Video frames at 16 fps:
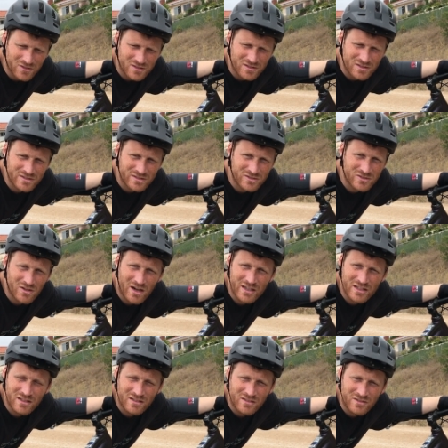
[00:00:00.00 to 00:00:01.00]
just
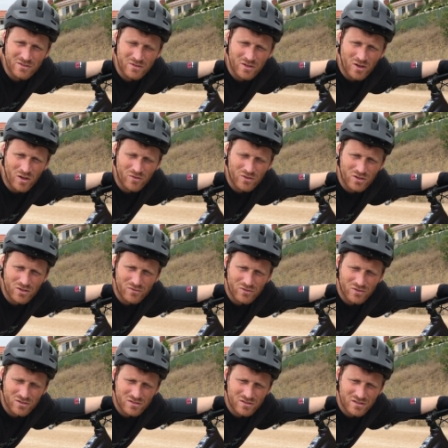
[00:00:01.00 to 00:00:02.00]
trying to do it over and
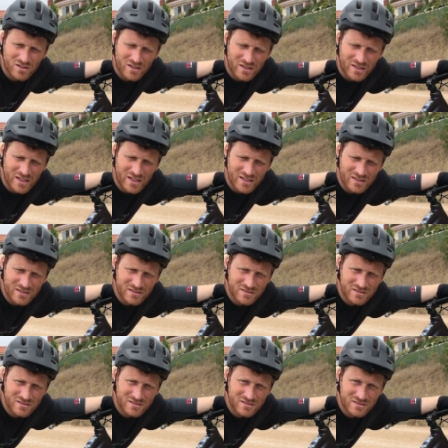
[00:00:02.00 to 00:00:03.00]
over again
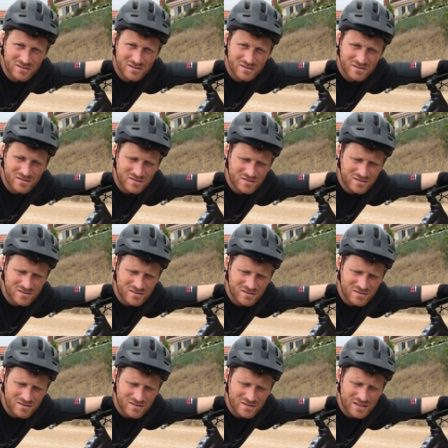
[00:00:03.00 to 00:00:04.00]

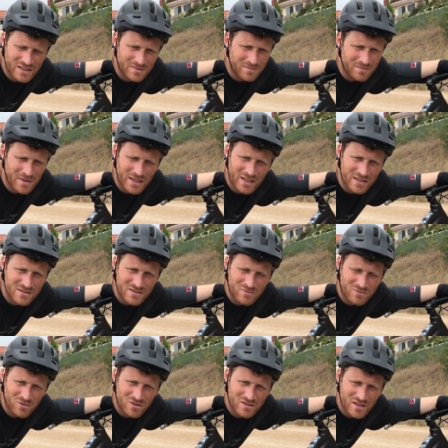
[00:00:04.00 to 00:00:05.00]
can make it just
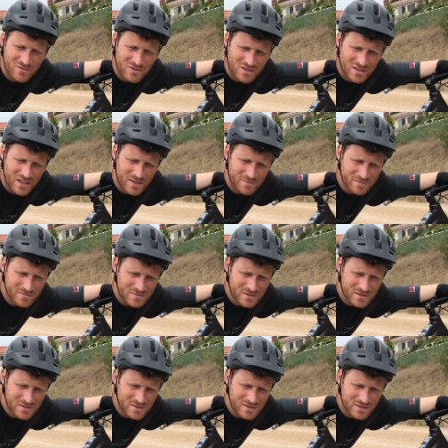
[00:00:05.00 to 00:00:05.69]
worse every time.